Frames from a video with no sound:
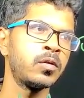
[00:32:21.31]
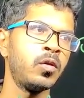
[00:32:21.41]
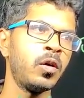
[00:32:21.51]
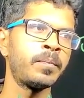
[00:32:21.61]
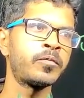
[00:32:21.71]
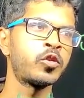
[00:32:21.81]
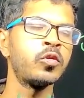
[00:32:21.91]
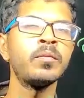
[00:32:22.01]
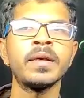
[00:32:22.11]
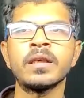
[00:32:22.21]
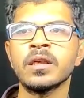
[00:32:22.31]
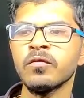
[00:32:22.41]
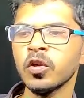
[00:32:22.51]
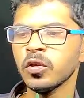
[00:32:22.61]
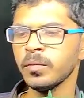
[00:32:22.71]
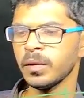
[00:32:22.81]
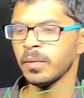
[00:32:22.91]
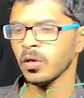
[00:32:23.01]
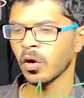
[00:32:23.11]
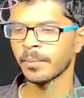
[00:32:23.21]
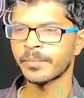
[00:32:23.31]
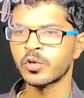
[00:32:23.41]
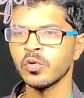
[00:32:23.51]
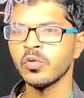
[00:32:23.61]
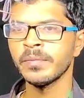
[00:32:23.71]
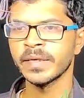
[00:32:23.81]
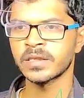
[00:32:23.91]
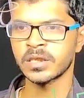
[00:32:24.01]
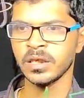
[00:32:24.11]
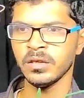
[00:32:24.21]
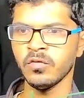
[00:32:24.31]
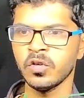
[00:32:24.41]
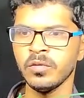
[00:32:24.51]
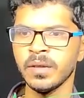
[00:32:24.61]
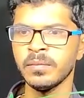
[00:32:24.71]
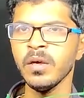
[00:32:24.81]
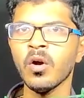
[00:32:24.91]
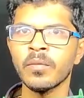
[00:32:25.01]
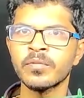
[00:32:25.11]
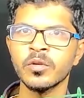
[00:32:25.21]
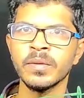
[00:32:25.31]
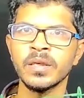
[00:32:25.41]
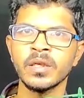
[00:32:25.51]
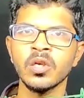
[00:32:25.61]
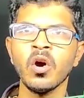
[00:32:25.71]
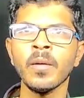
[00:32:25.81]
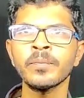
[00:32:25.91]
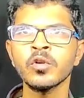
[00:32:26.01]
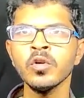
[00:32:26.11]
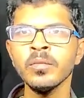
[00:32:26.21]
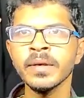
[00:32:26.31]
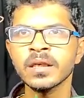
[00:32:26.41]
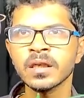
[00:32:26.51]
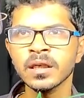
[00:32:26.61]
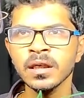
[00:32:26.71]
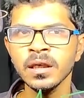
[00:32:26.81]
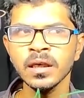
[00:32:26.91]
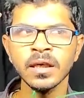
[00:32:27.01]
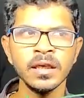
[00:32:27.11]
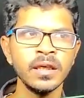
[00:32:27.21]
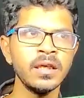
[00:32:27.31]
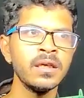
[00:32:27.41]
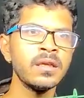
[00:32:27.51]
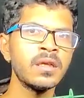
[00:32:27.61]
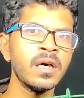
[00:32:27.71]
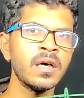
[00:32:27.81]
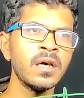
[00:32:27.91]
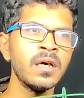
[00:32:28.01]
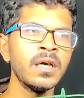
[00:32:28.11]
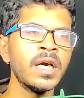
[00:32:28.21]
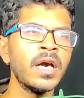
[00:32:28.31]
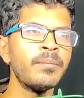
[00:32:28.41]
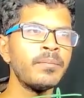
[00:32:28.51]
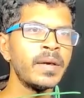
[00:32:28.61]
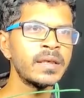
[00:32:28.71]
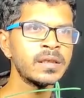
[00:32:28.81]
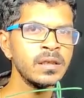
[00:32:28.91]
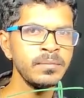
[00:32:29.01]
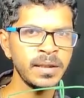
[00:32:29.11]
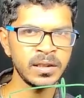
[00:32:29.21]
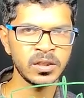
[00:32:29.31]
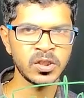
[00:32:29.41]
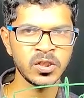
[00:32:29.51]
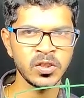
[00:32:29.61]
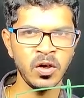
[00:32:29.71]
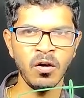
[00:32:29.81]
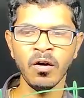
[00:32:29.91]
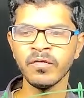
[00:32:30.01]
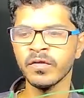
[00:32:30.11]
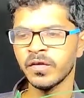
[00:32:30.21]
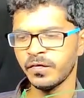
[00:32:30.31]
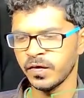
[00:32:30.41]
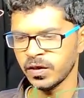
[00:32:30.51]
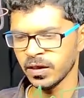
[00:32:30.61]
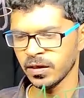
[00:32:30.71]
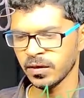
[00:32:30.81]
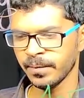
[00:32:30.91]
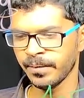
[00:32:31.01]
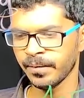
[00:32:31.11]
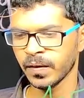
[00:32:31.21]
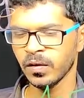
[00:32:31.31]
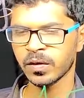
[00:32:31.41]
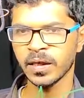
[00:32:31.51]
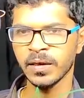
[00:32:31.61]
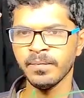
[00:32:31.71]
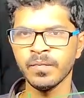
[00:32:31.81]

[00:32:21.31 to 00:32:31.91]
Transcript: Optometry. What do you mean by optometry? What do you mean by optometry? Optometry is the measurement of our vision. Okay,